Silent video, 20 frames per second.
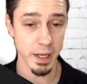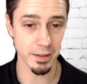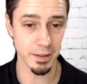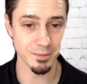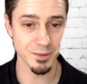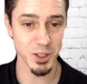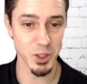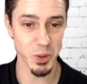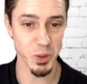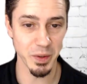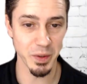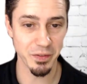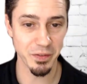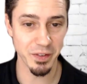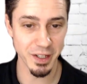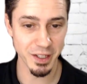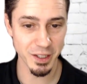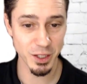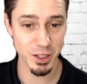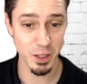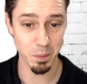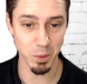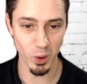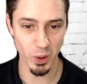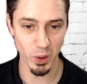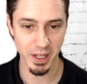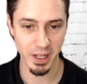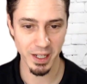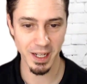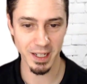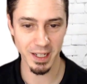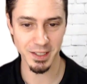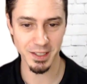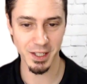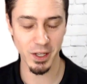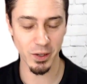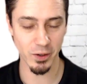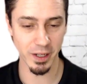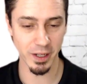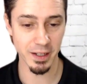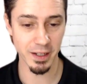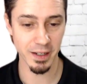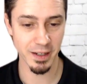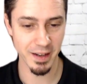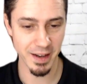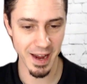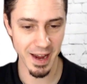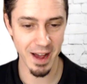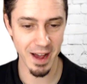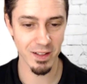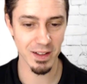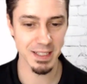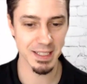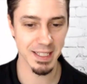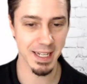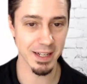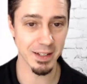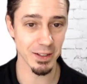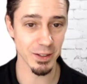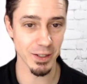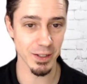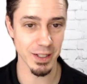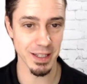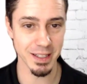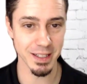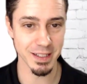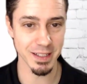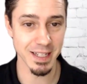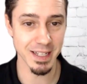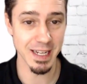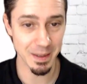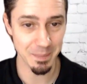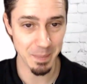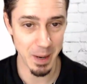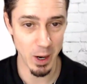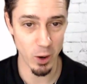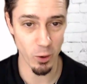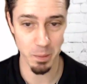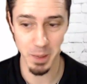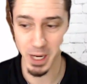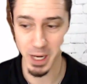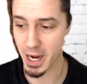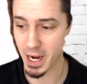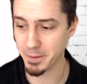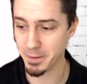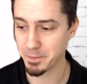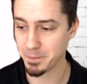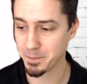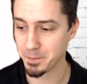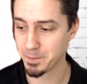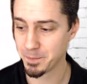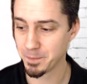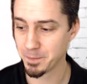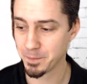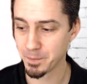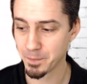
Okay, so we finished deploying and executing. Now let's take a look at this in Power BI.